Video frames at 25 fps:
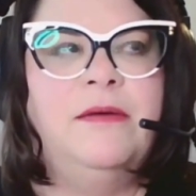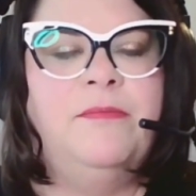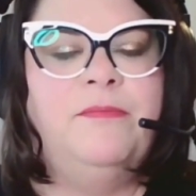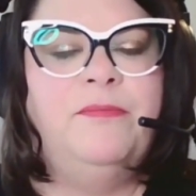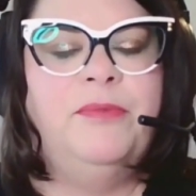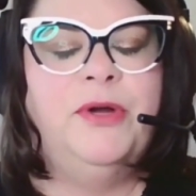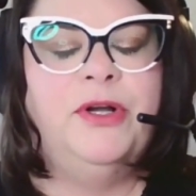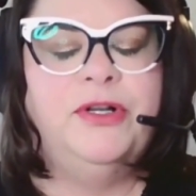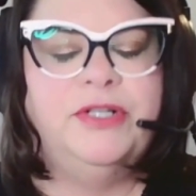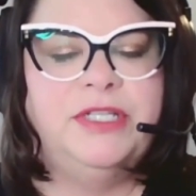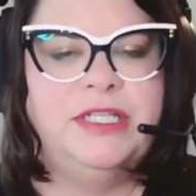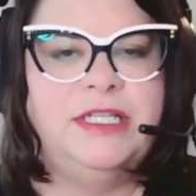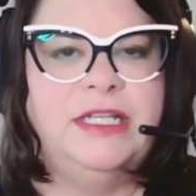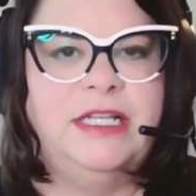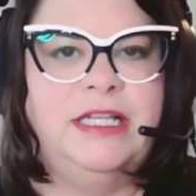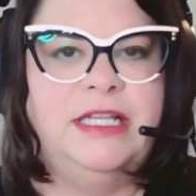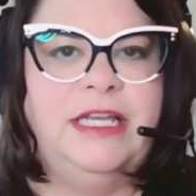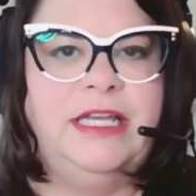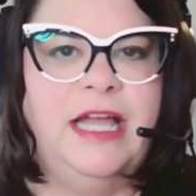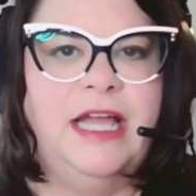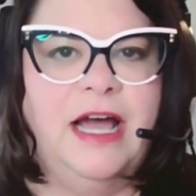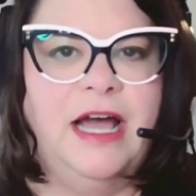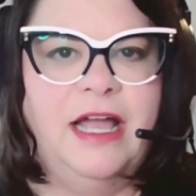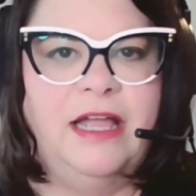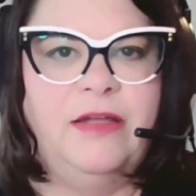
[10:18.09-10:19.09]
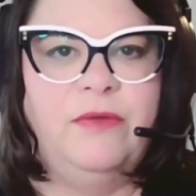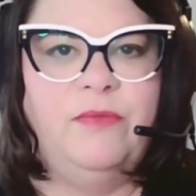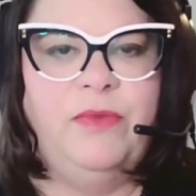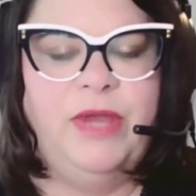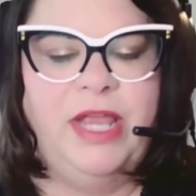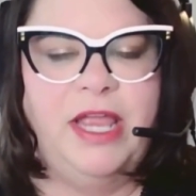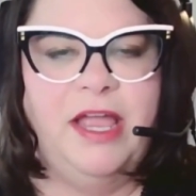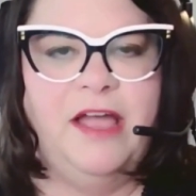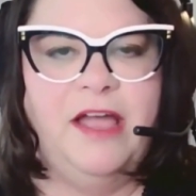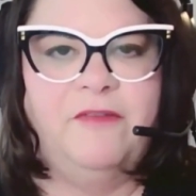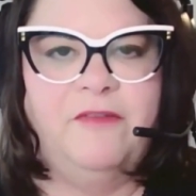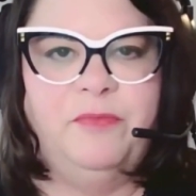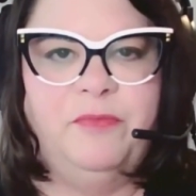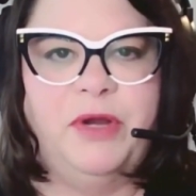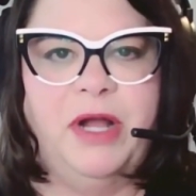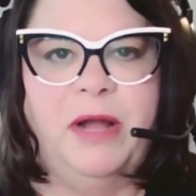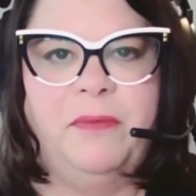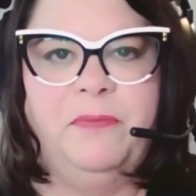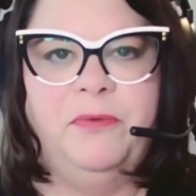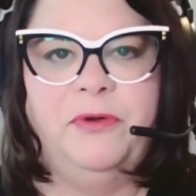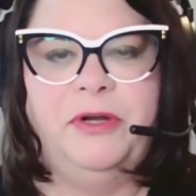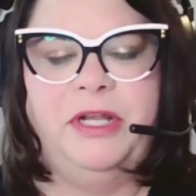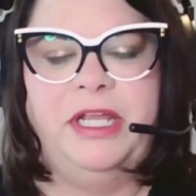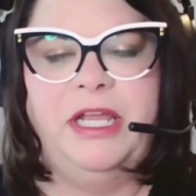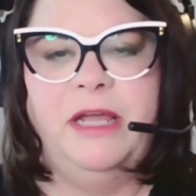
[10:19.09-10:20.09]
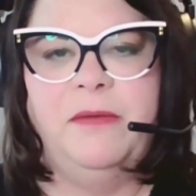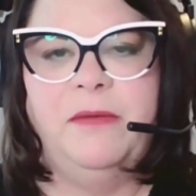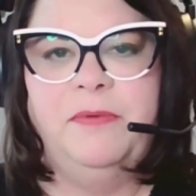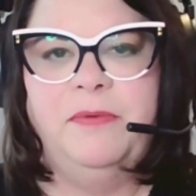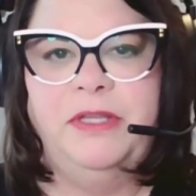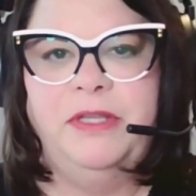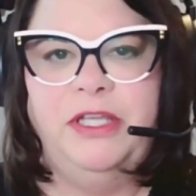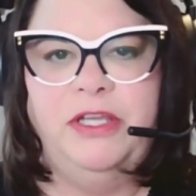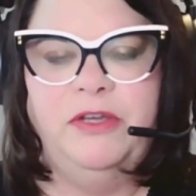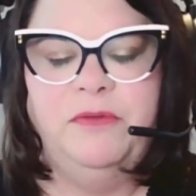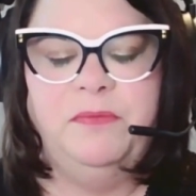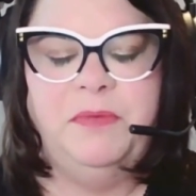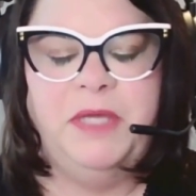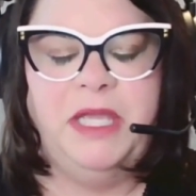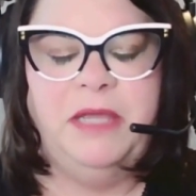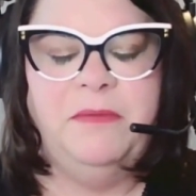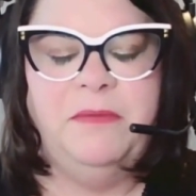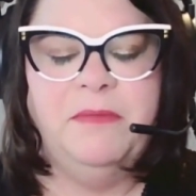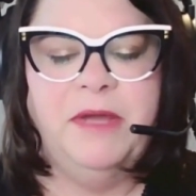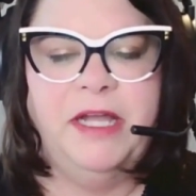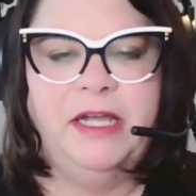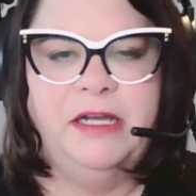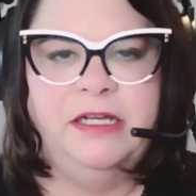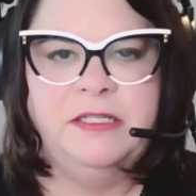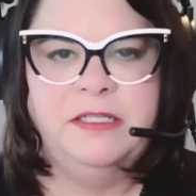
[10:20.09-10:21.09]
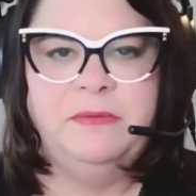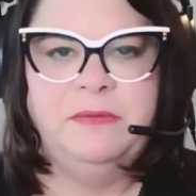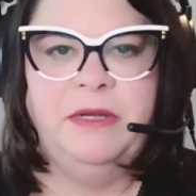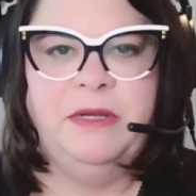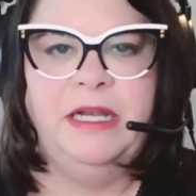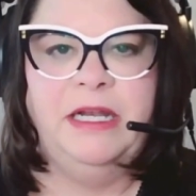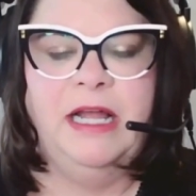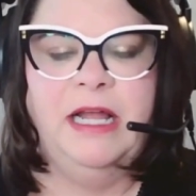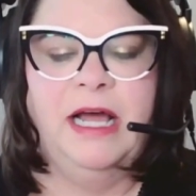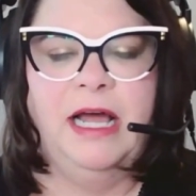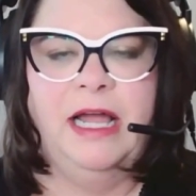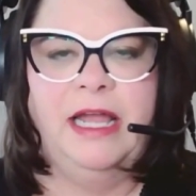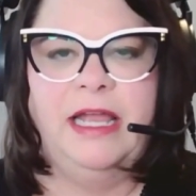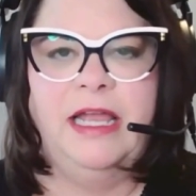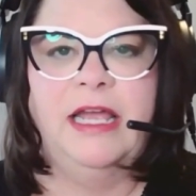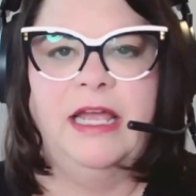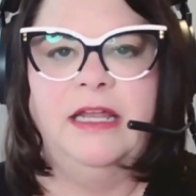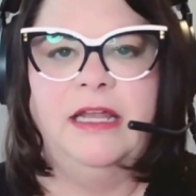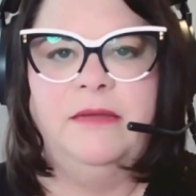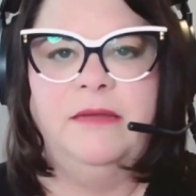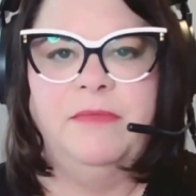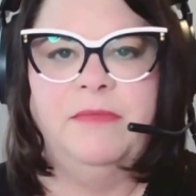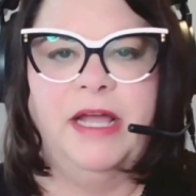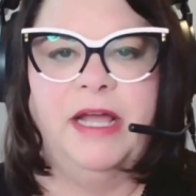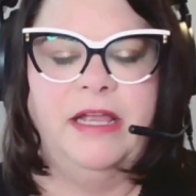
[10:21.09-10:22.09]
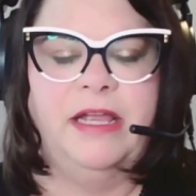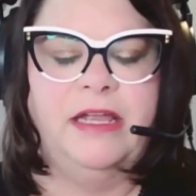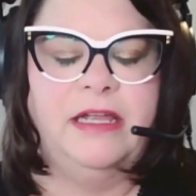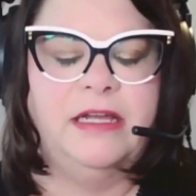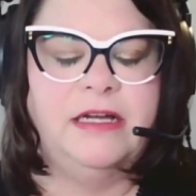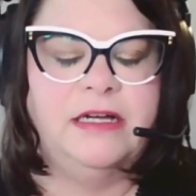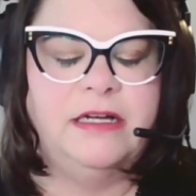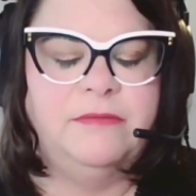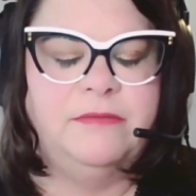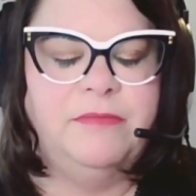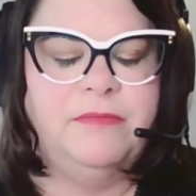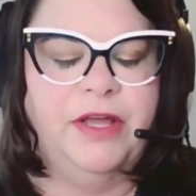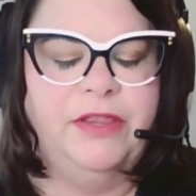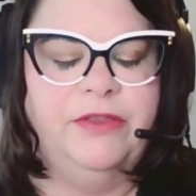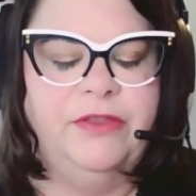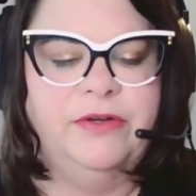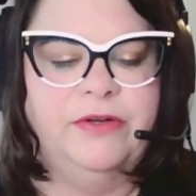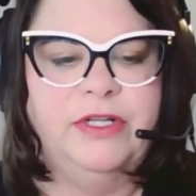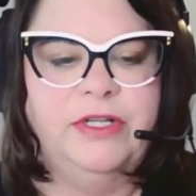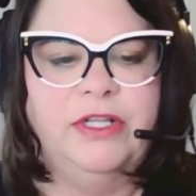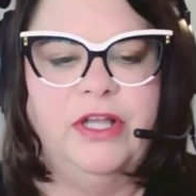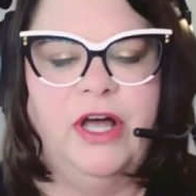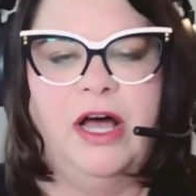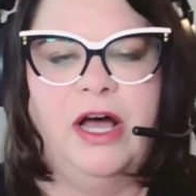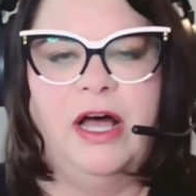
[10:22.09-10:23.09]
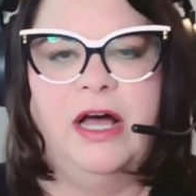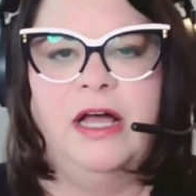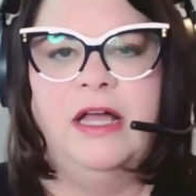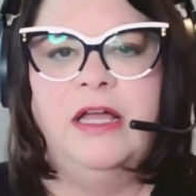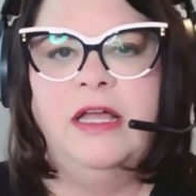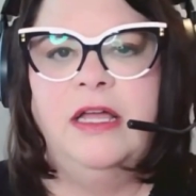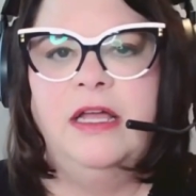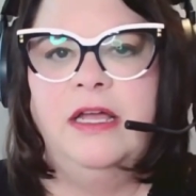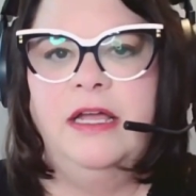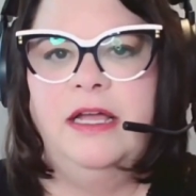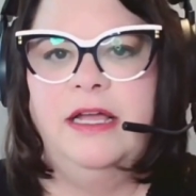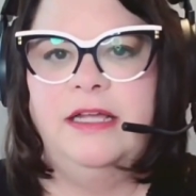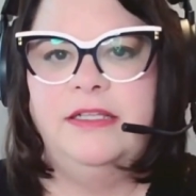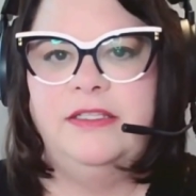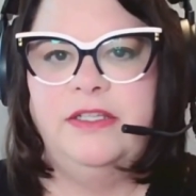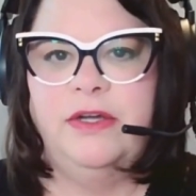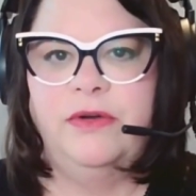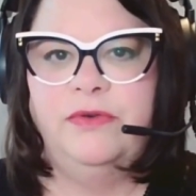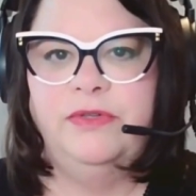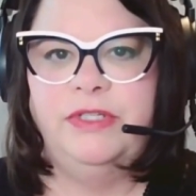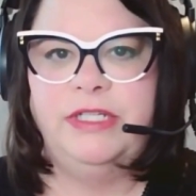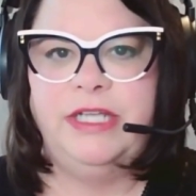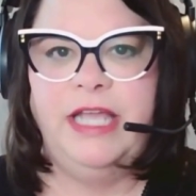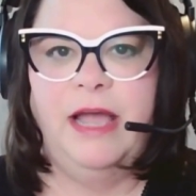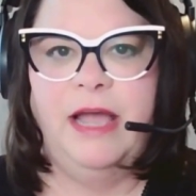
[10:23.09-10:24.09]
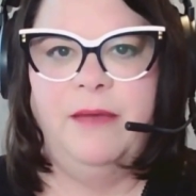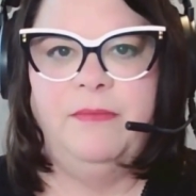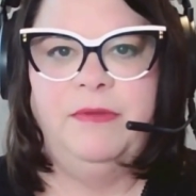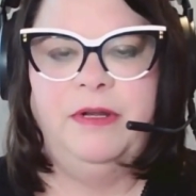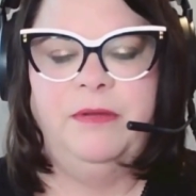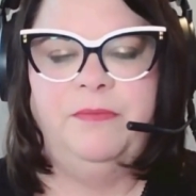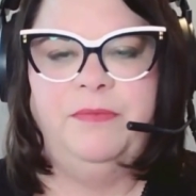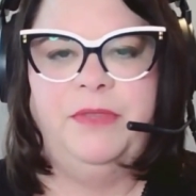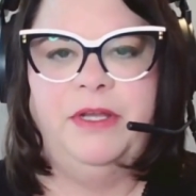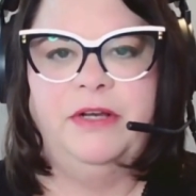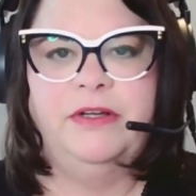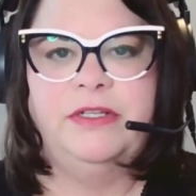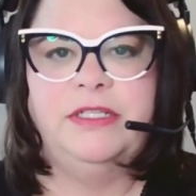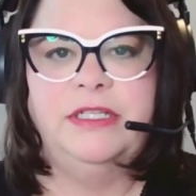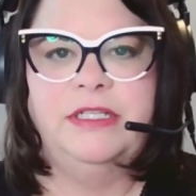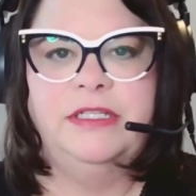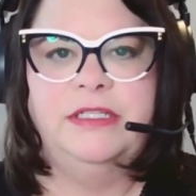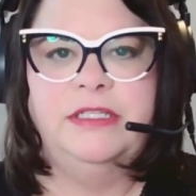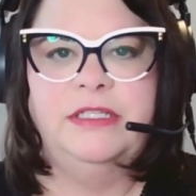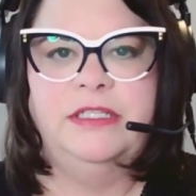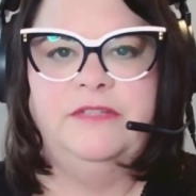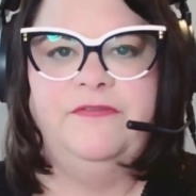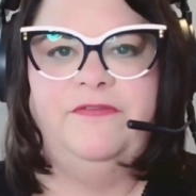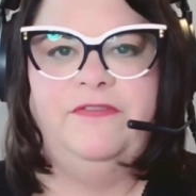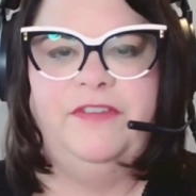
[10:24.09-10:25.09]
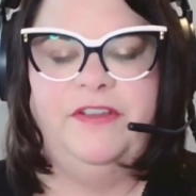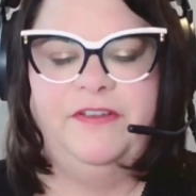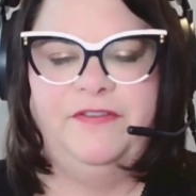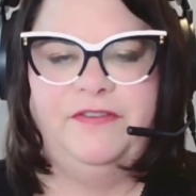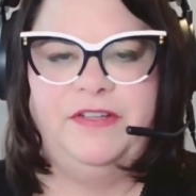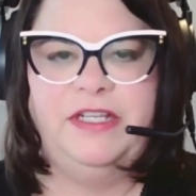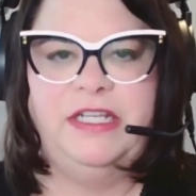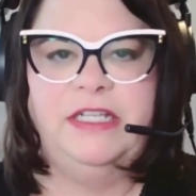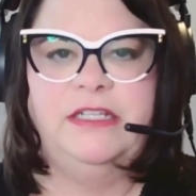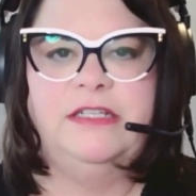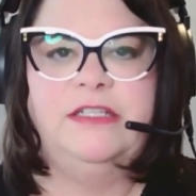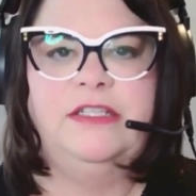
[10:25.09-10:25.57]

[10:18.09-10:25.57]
Personally, we have property up in the UP, my husband and my mother-in-law has owned a cabin up there since the 50s.